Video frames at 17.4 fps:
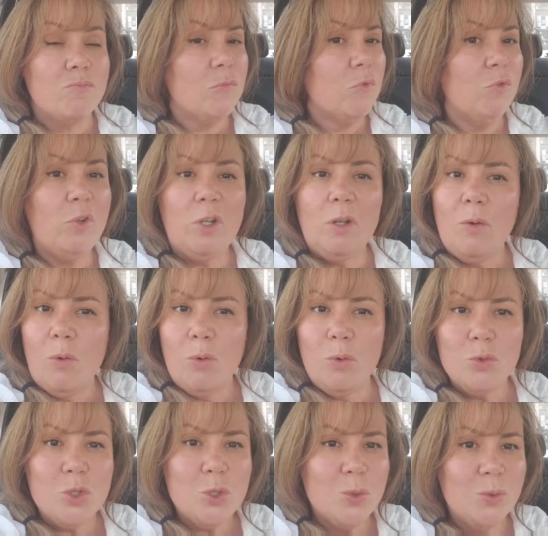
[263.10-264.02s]
we
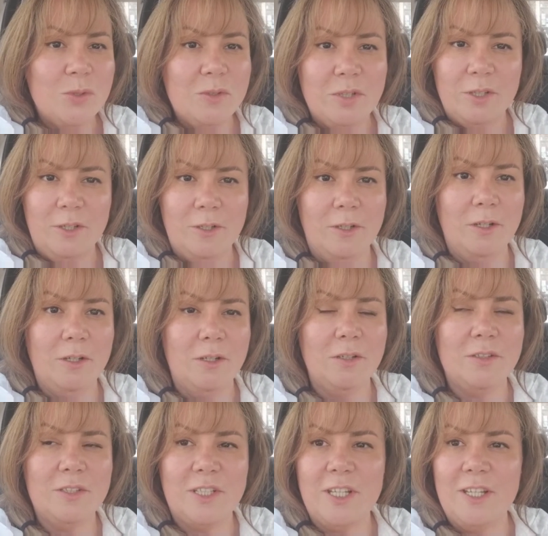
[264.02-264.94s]
all should
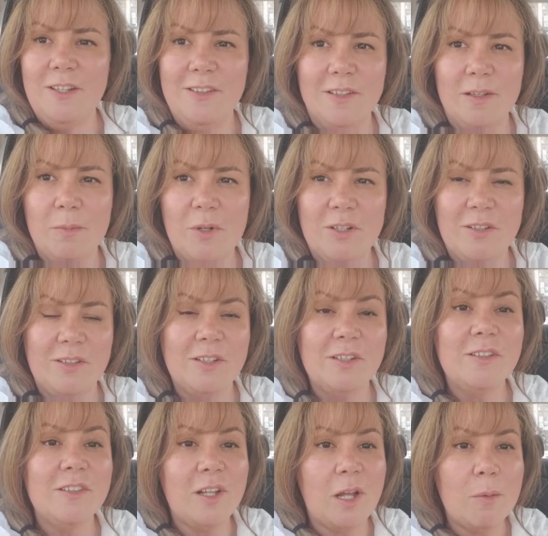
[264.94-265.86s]
take them as an
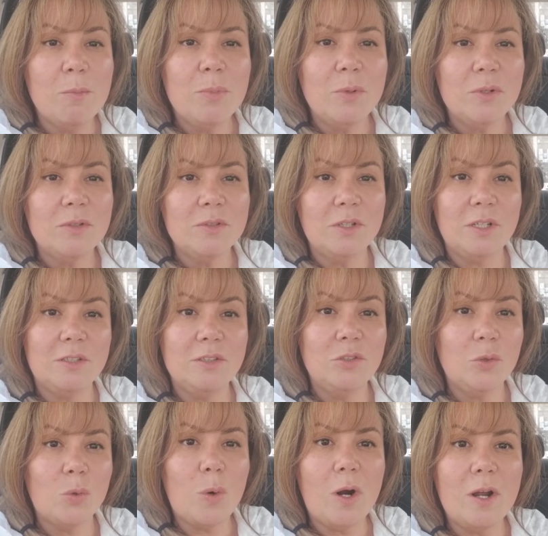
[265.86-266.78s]
example
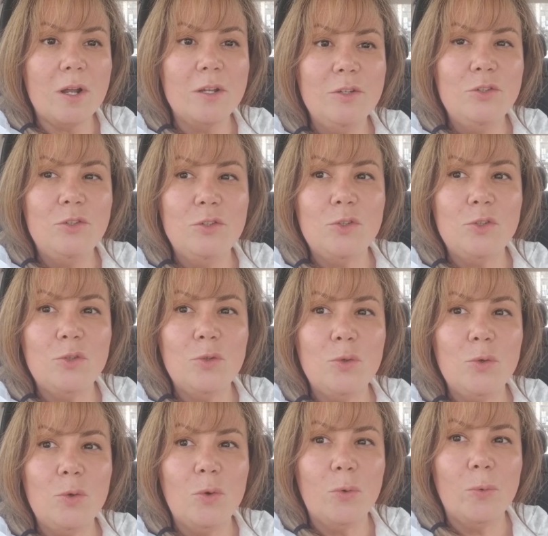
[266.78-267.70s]
and try
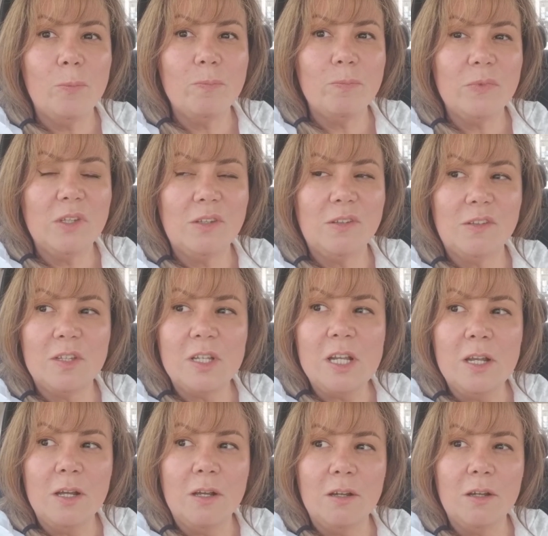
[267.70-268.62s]
to
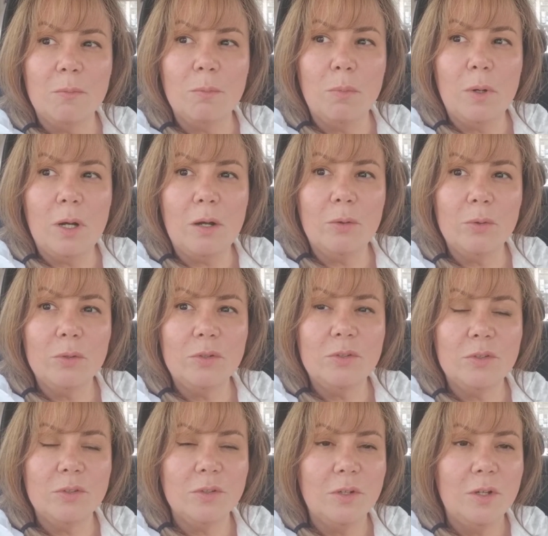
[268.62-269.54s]
think
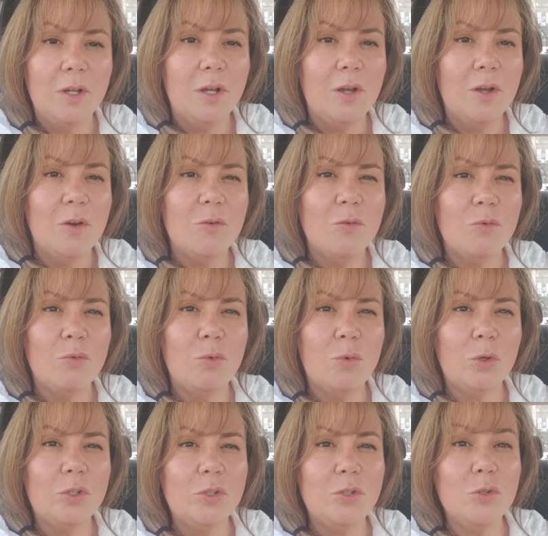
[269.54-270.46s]
about
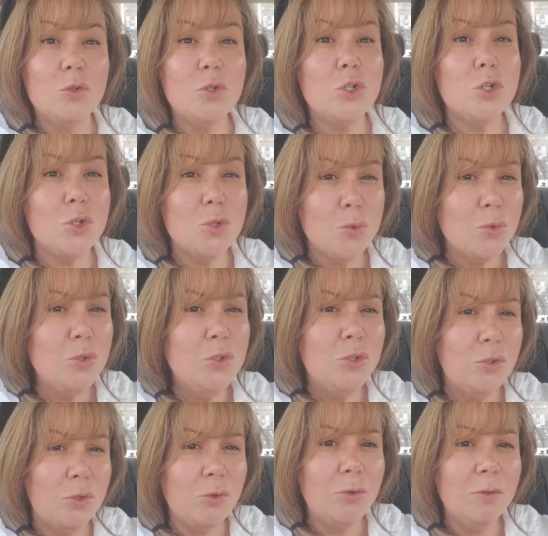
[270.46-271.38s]
what you
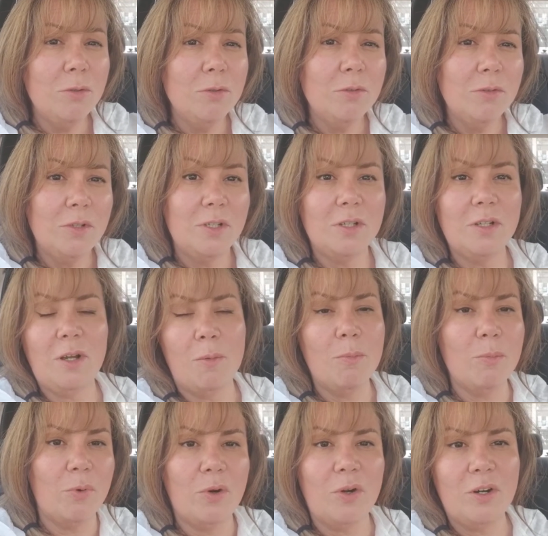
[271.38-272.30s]
should do in
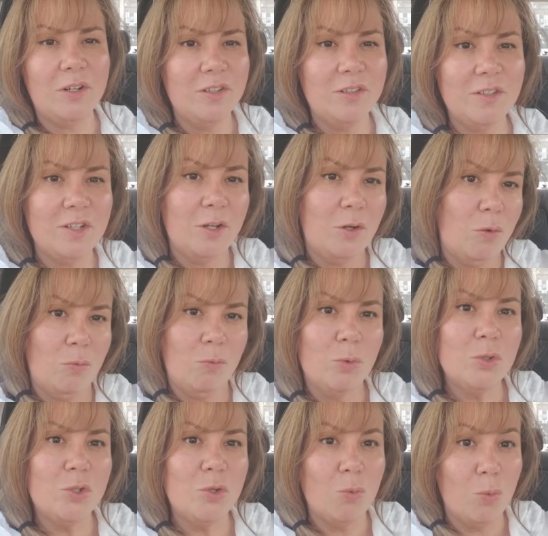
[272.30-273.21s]
comparison of
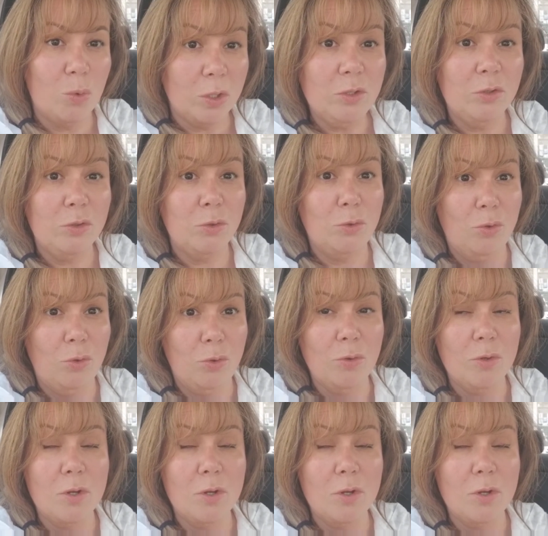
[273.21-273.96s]
what you want to do.